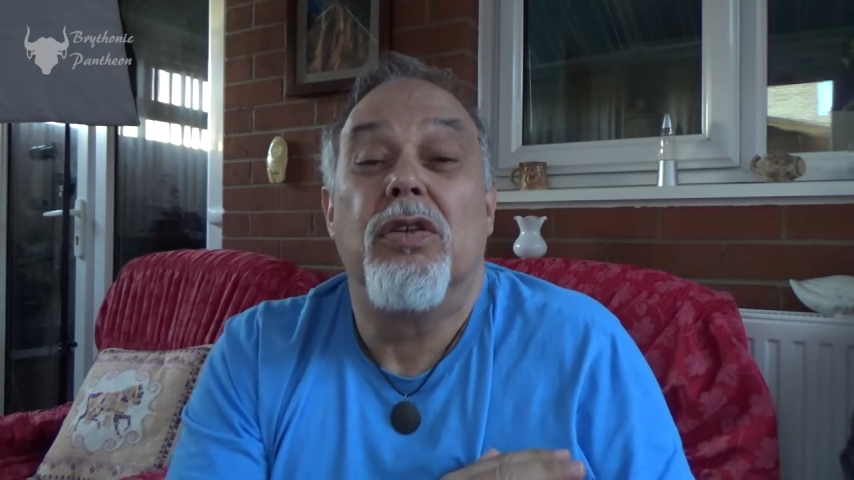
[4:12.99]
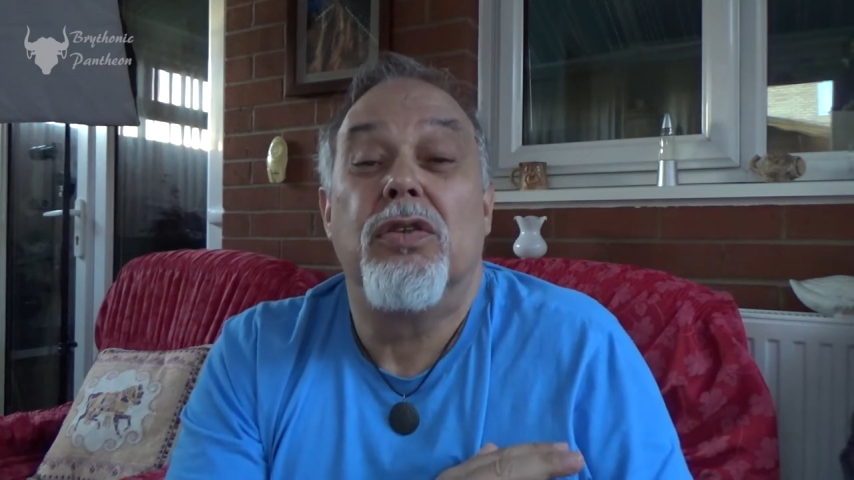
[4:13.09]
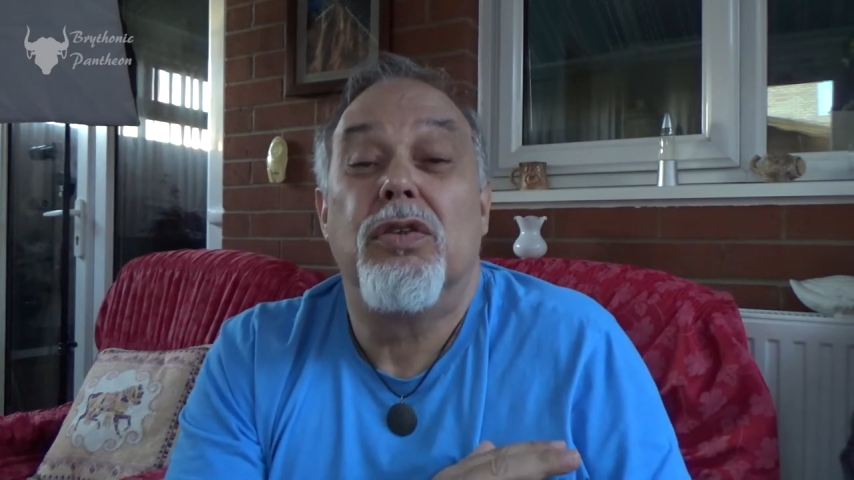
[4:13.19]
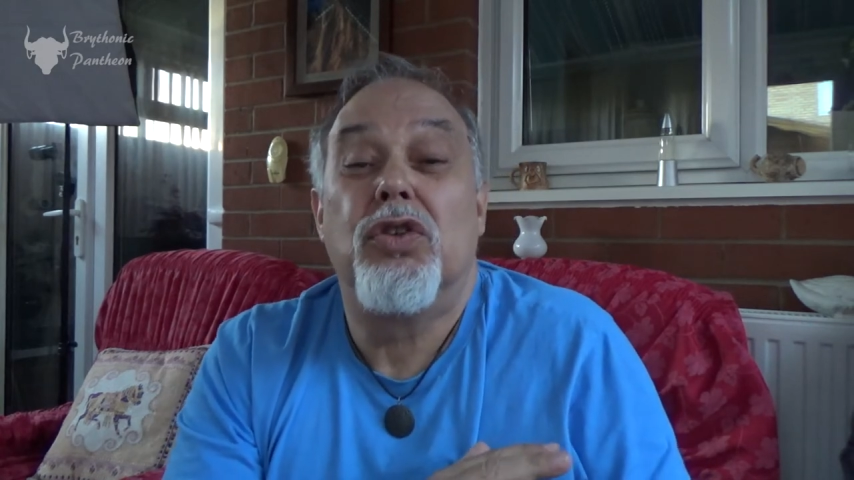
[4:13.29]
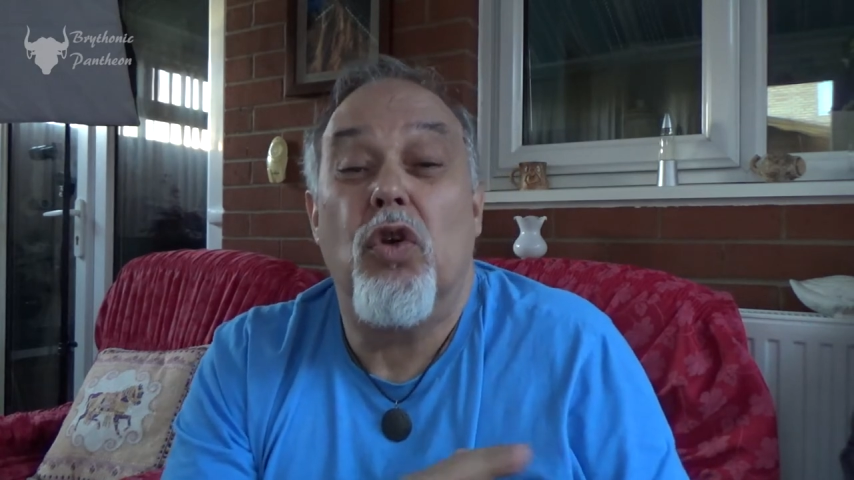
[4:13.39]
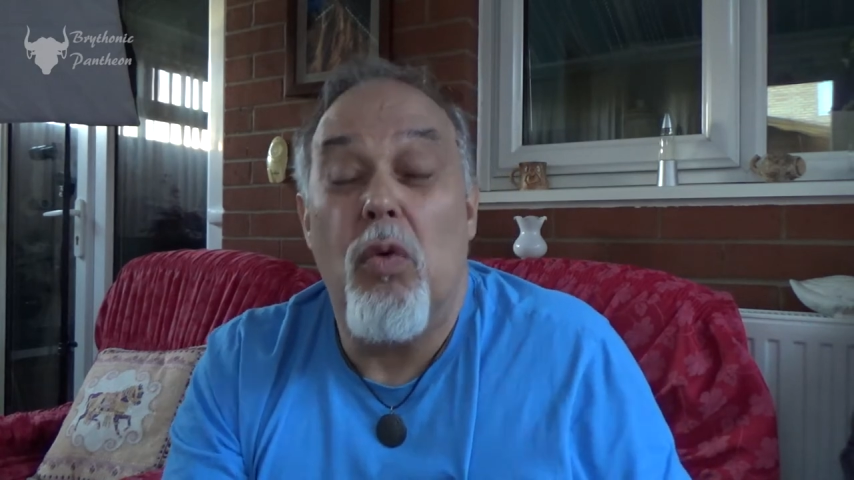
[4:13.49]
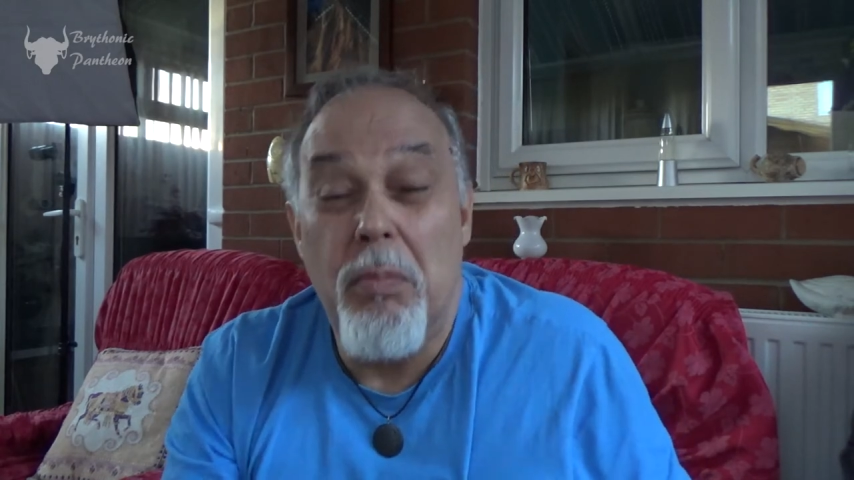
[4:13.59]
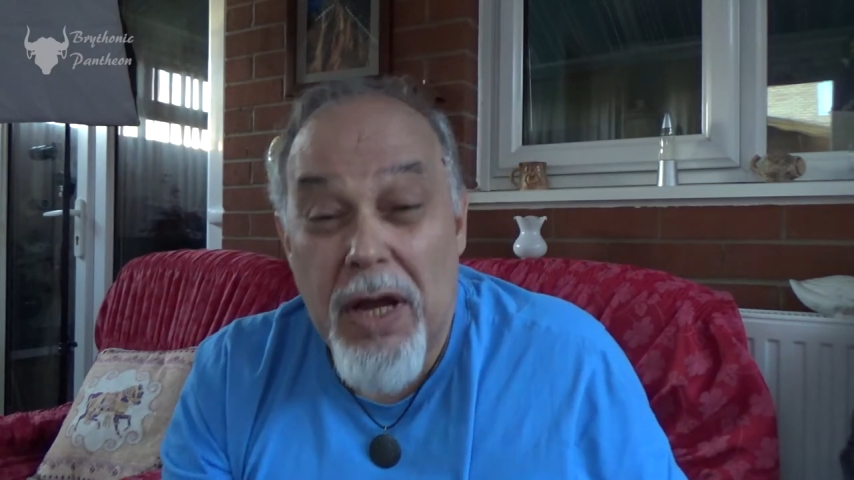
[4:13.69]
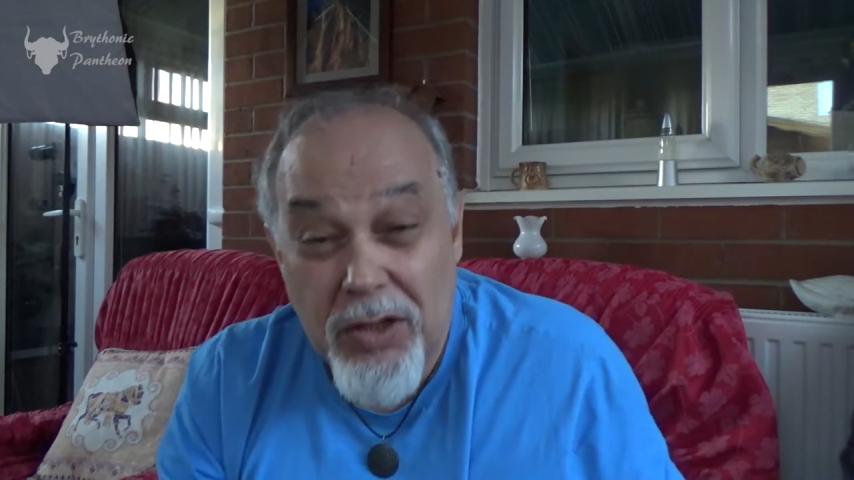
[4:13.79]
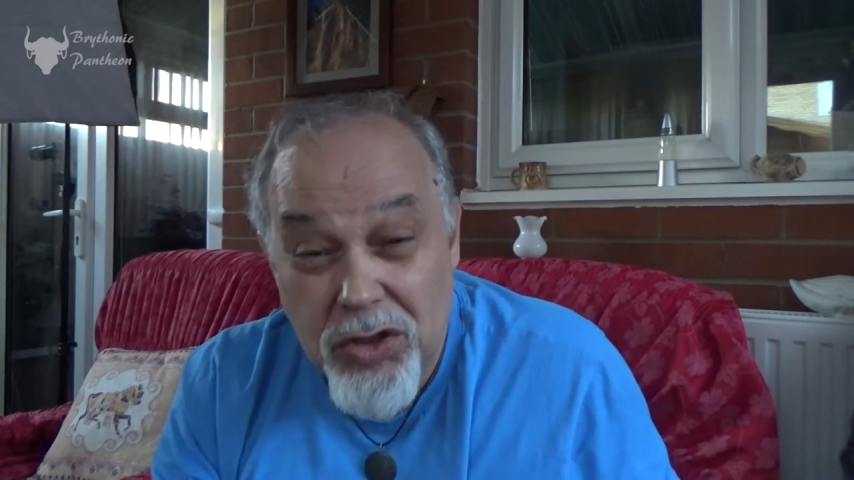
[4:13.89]
so
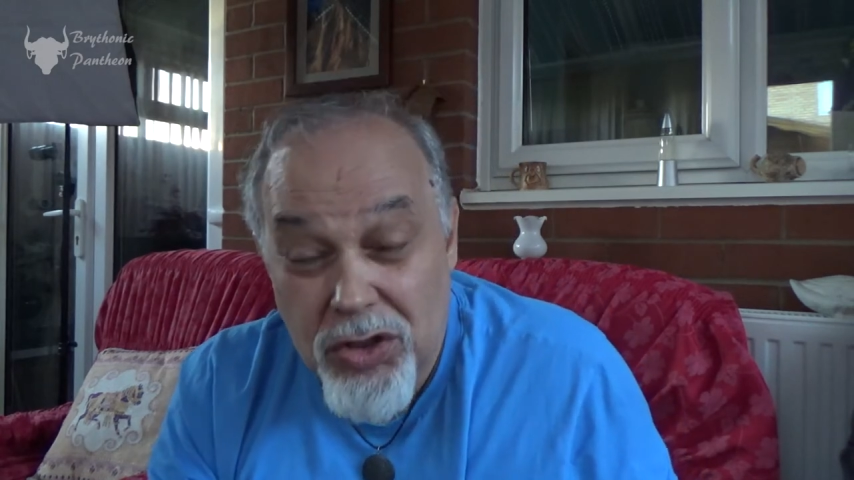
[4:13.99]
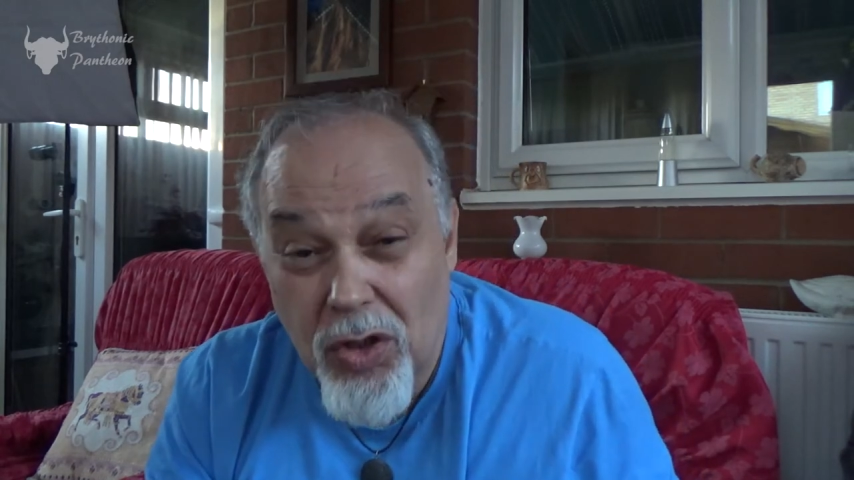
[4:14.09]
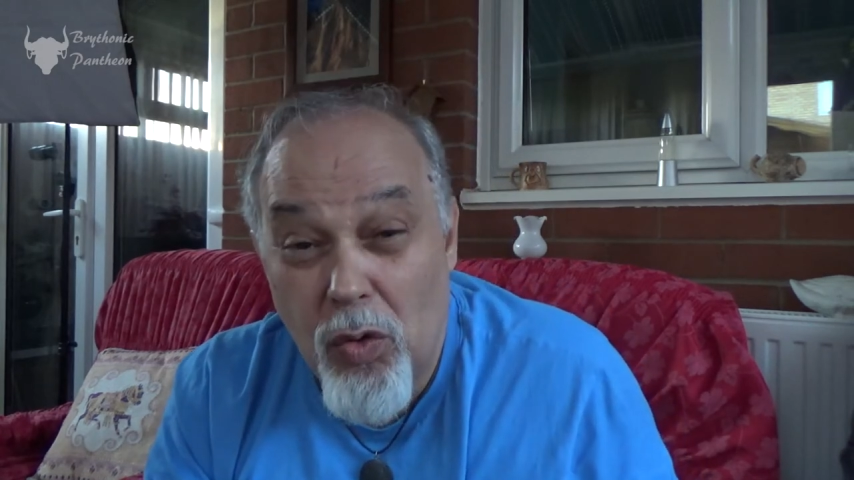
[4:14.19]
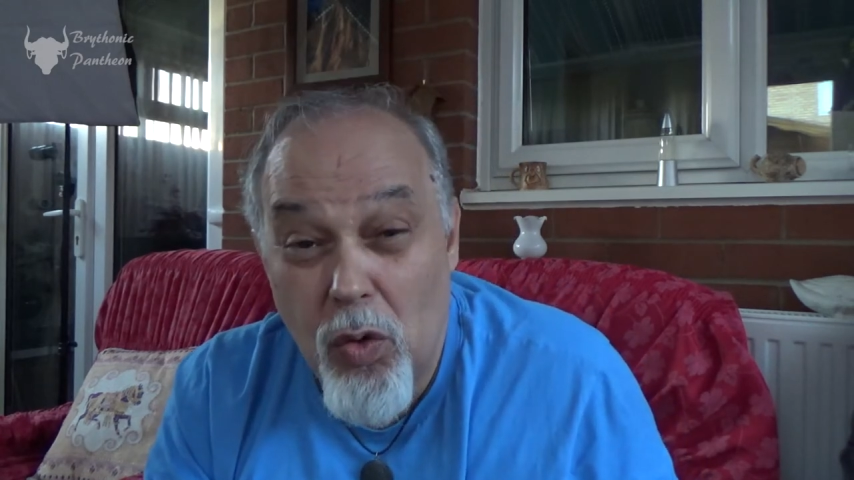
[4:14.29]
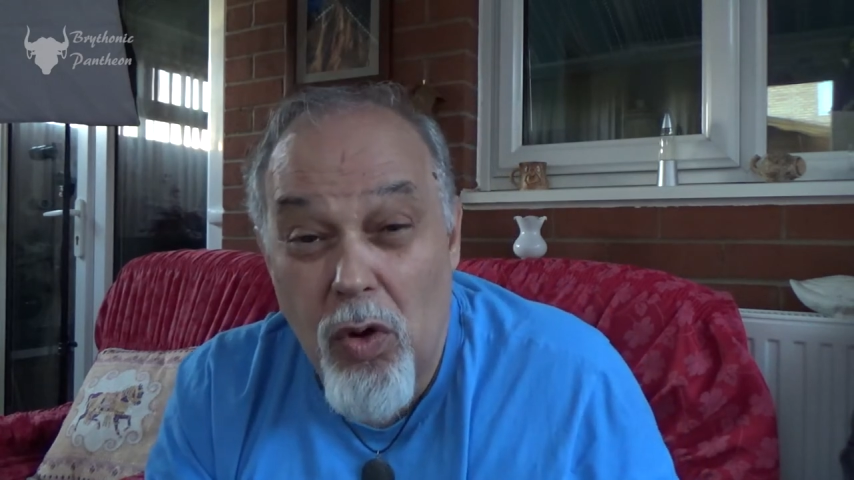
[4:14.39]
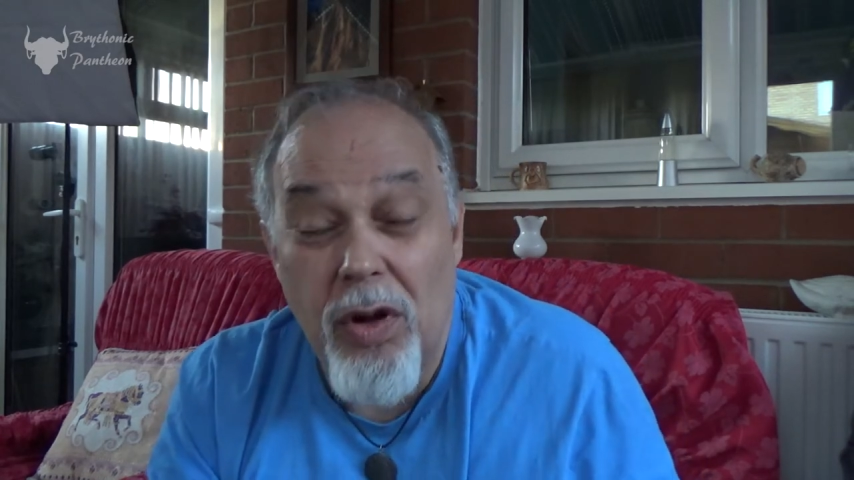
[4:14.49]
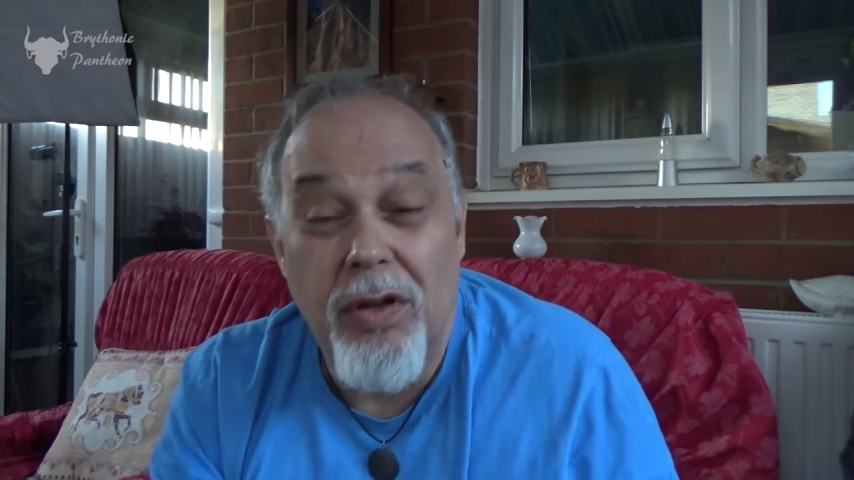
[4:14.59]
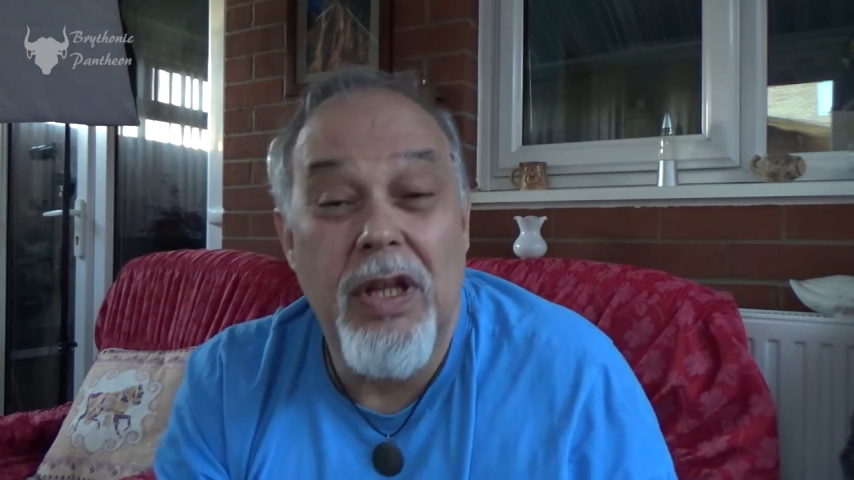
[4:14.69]
much so